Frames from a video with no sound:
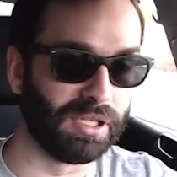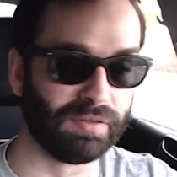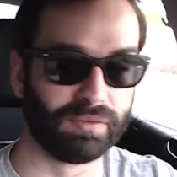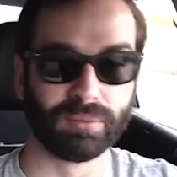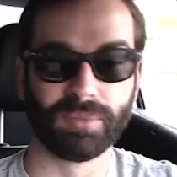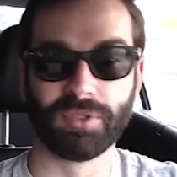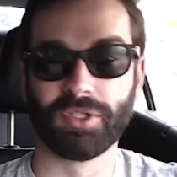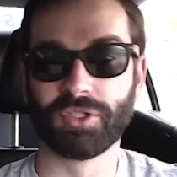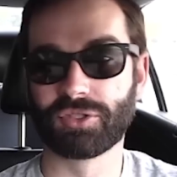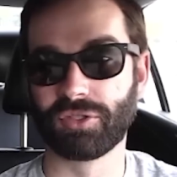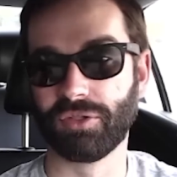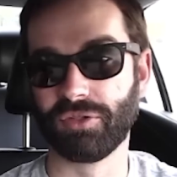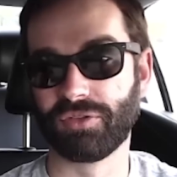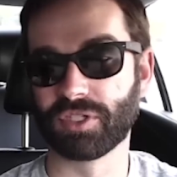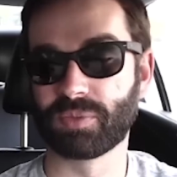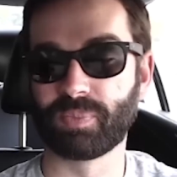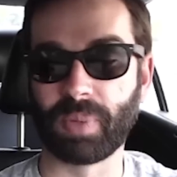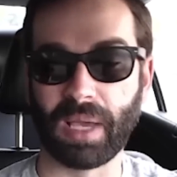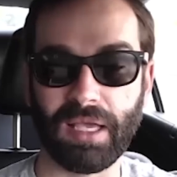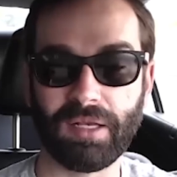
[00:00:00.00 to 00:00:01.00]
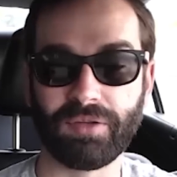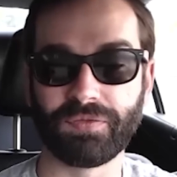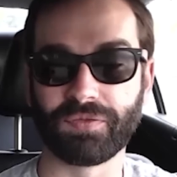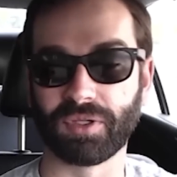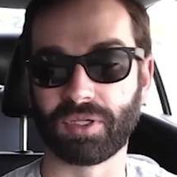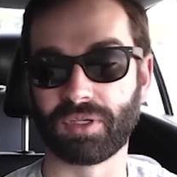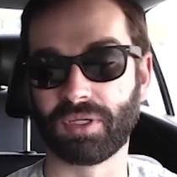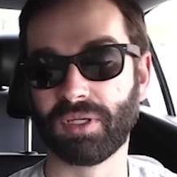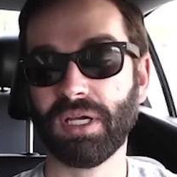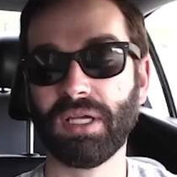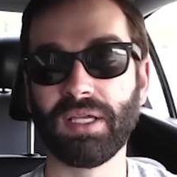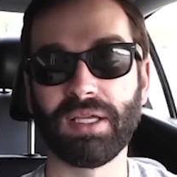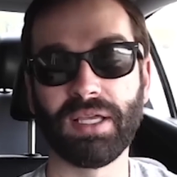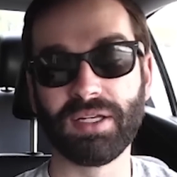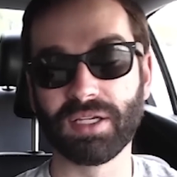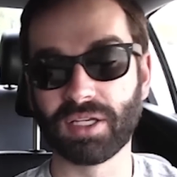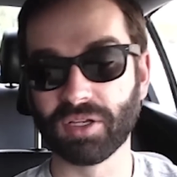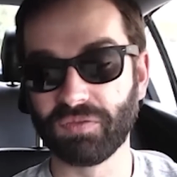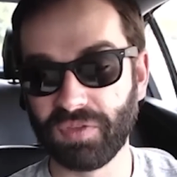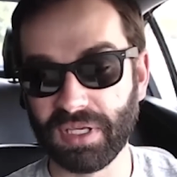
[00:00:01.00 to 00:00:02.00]
even when the truth is painful or
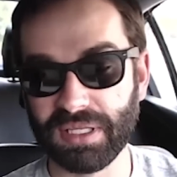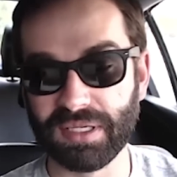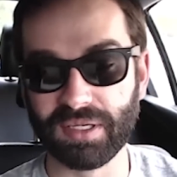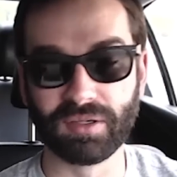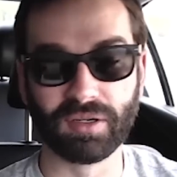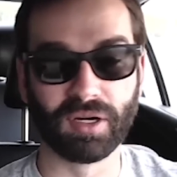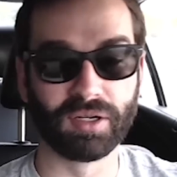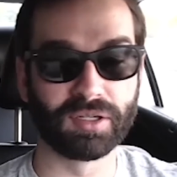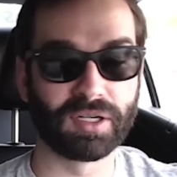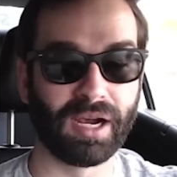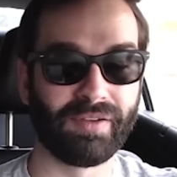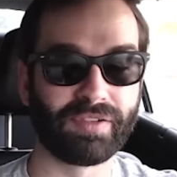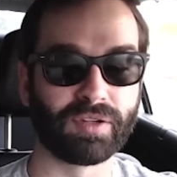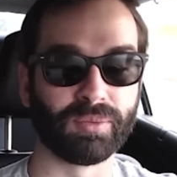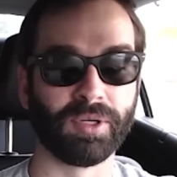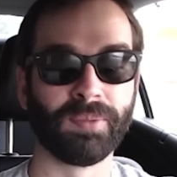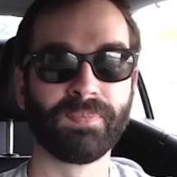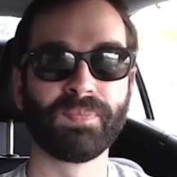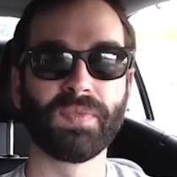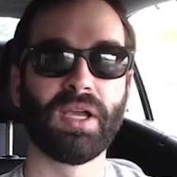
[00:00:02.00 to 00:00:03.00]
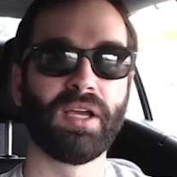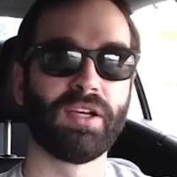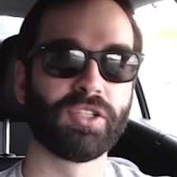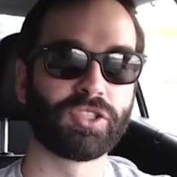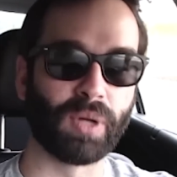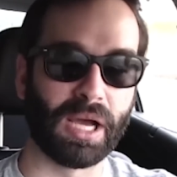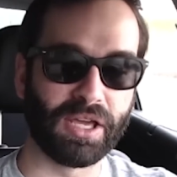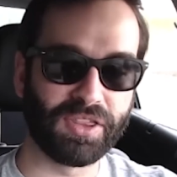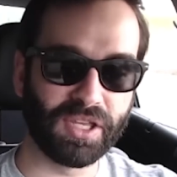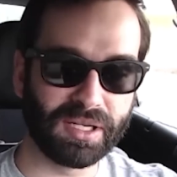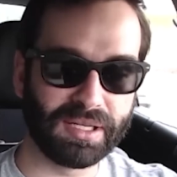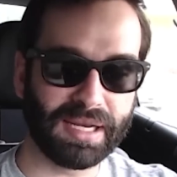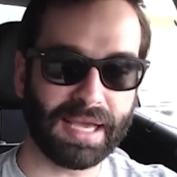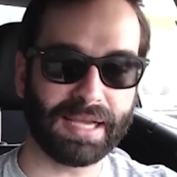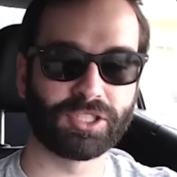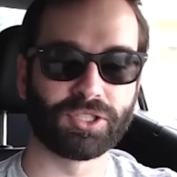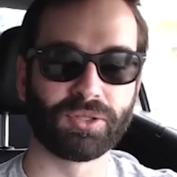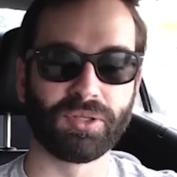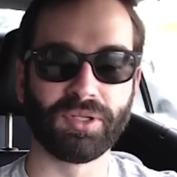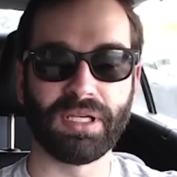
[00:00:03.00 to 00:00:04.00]
inconvenient or uncomfortable. So I think
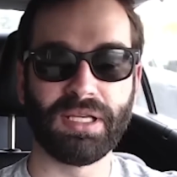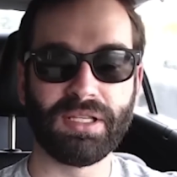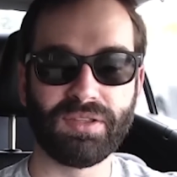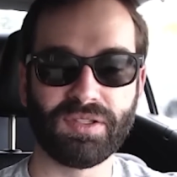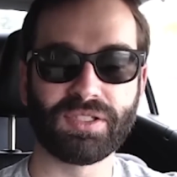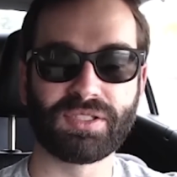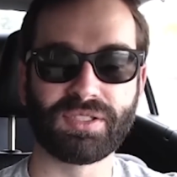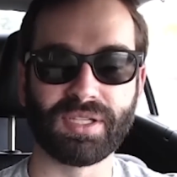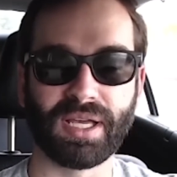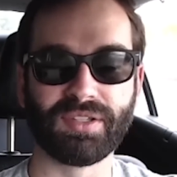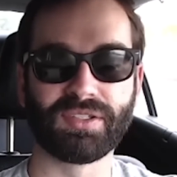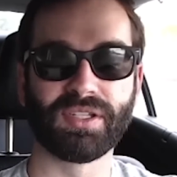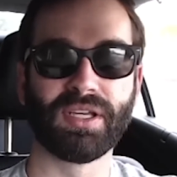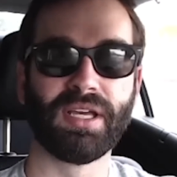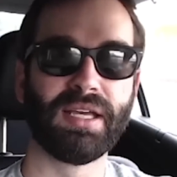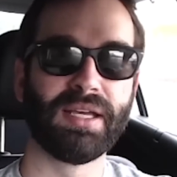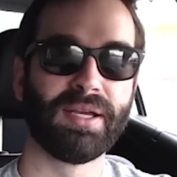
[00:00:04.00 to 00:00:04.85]
natural in this sense,